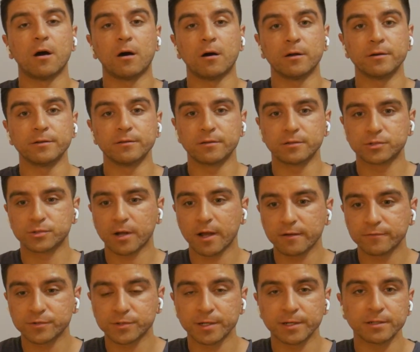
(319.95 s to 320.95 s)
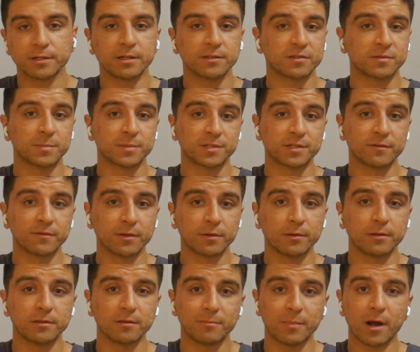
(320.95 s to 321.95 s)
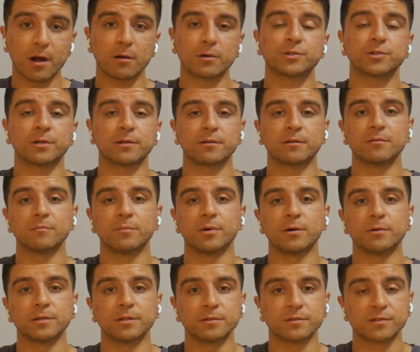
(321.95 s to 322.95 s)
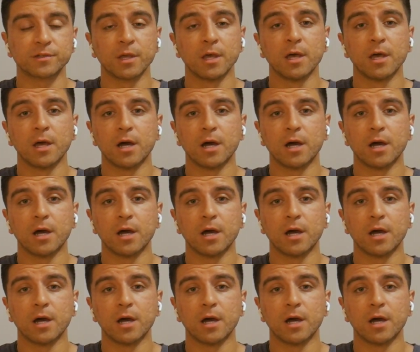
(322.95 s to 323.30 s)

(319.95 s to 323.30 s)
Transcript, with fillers: on the drivetrain and specifically the powertrain components,